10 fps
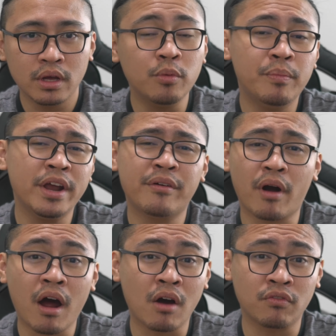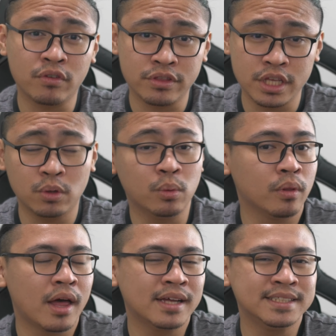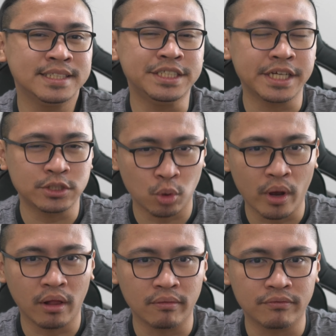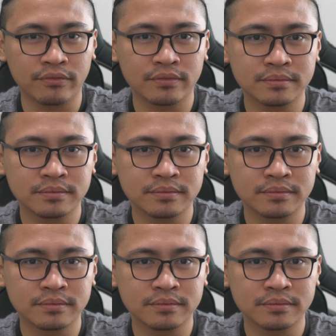you're better off with the Ulanzi J12.